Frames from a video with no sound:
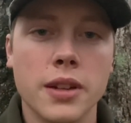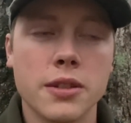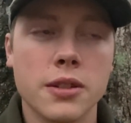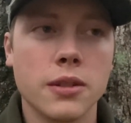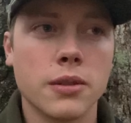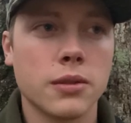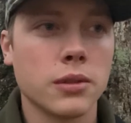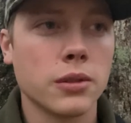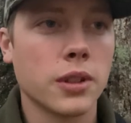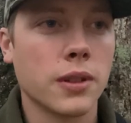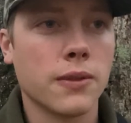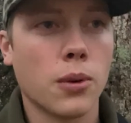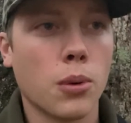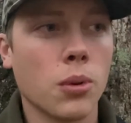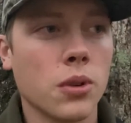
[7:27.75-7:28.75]
So looking
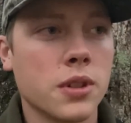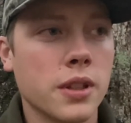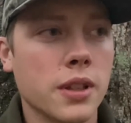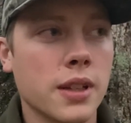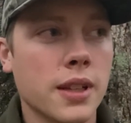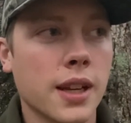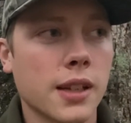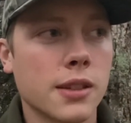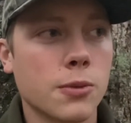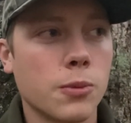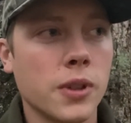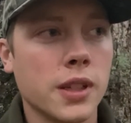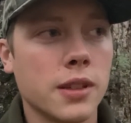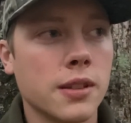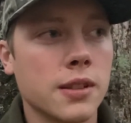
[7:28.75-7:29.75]
forward to the next
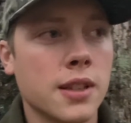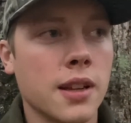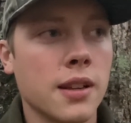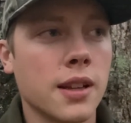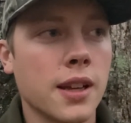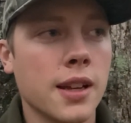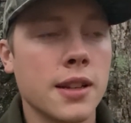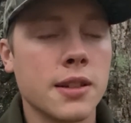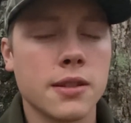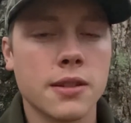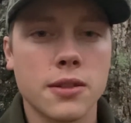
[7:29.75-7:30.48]
week to 10 days.